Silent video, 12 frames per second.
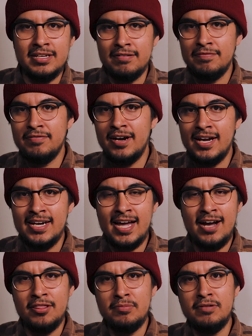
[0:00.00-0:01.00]
going to fight, and
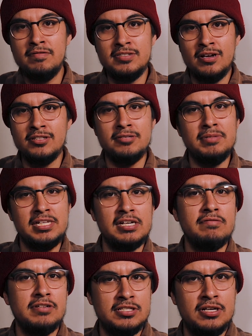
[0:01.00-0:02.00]
how the movie's ultimately going
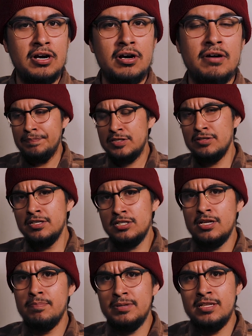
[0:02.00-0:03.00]
to resolve. So let's
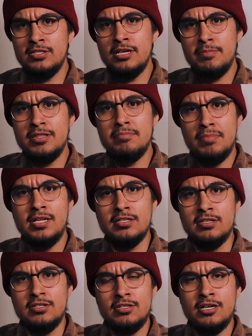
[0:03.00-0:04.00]
talk about the
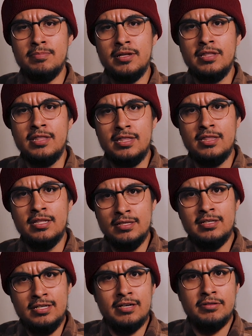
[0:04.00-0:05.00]
message. Let's talk about
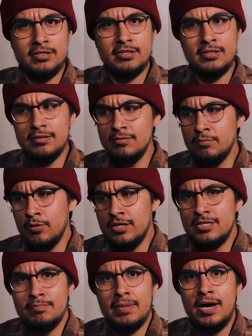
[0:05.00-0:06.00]
what
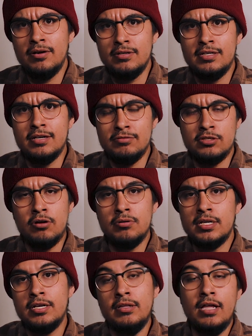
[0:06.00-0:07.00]
it's about.
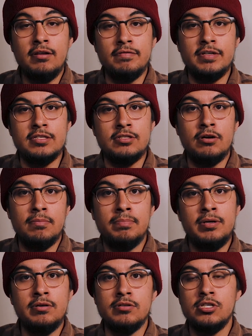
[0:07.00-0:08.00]
Don't kill elephants, don't
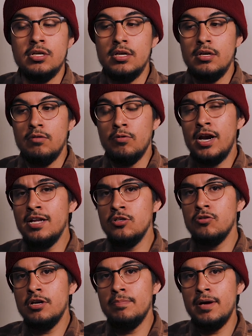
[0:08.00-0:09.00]
poach. What I
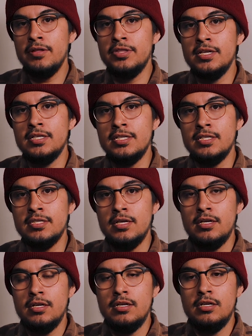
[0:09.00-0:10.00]
enjoyed about this is,
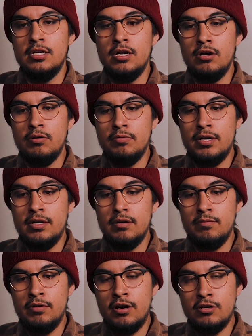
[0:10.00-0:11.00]
when
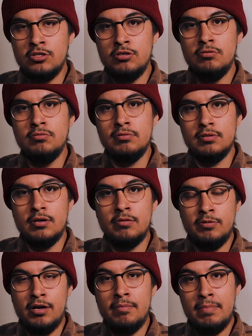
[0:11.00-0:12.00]

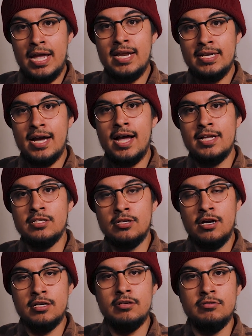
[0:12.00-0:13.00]
our main guy is
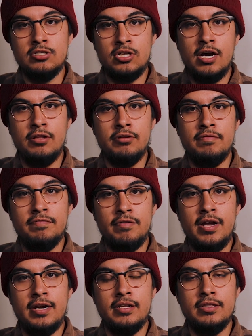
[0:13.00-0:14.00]
talking to his childhood
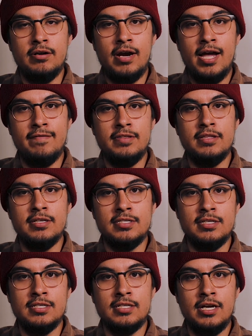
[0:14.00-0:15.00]
friend and they're having this
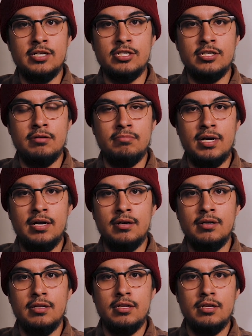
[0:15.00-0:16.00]
discussion
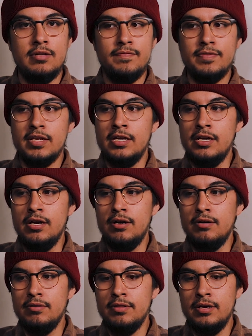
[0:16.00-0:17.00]
about,
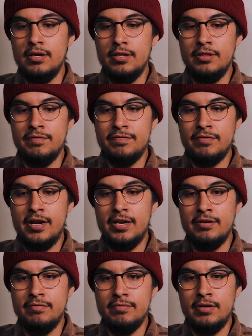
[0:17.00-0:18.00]
the
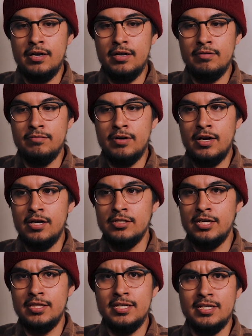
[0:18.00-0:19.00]
friend, Raj,
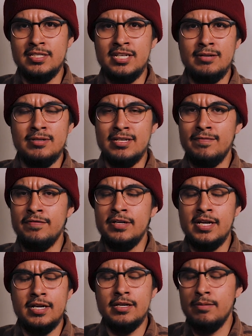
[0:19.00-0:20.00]
I think his name is, I'm
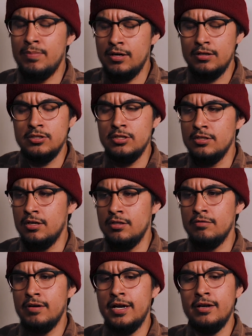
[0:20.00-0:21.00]
forgetting, apologies all
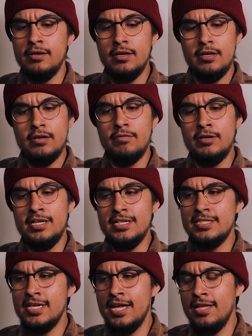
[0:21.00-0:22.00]
around, when he's
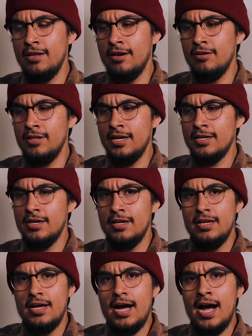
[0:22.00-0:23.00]
saying, like,
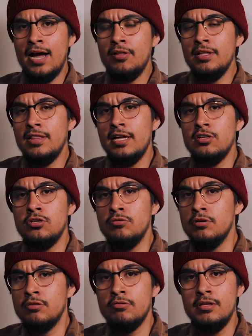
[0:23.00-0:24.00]
I only let 2
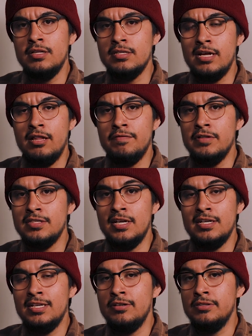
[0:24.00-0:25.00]
or 3 of these elephants
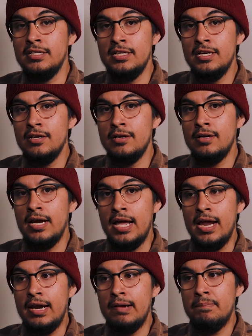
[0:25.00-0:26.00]
get killed a year,
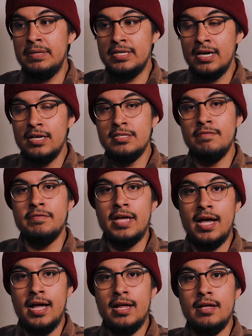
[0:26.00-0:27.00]
and because of
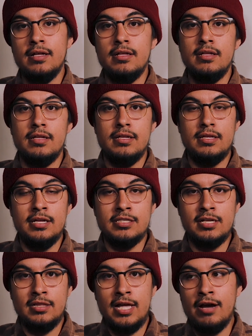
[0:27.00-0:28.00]
that, it's
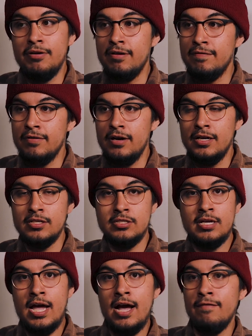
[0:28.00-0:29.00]
allowing for us
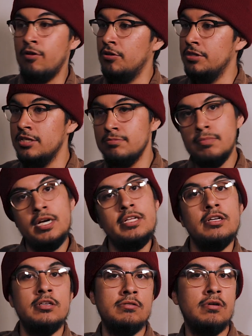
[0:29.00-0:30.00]
to have all this money
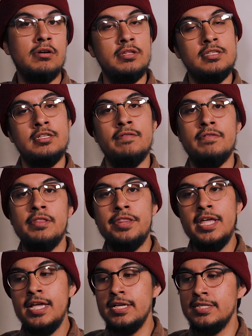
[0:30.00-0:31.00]
to do all these different
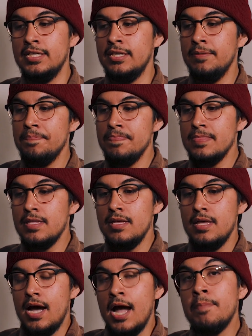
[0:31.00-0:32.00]
things. And
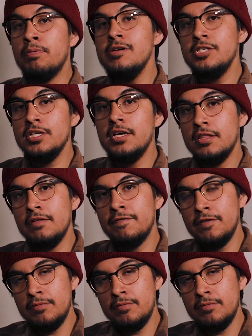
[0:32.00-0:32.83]
I appreciated that